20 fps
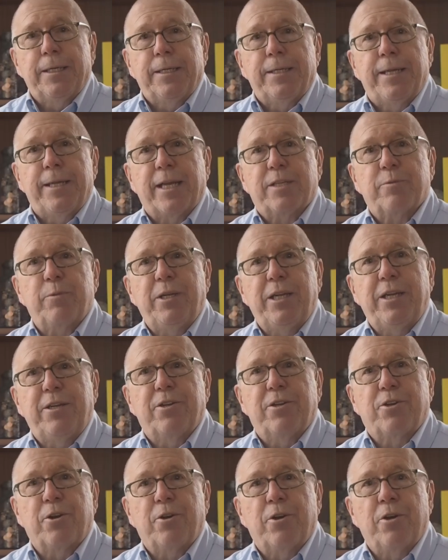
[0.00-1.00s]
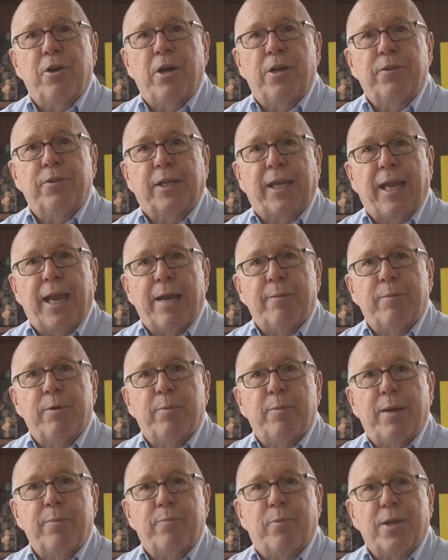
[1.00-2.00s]
Next, we need to turn on the
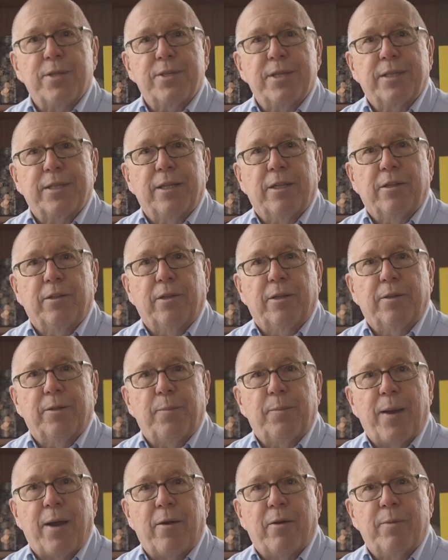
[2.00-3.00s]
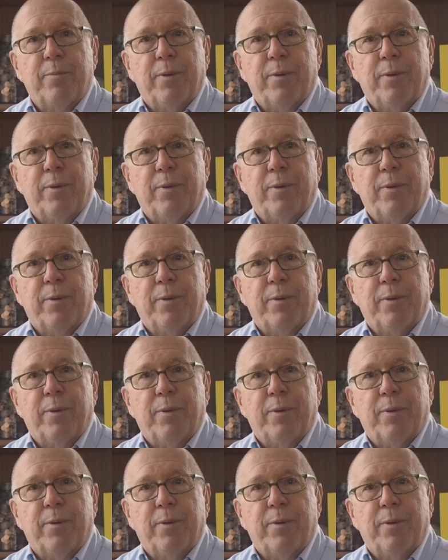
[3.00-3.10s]
camera by pressing the power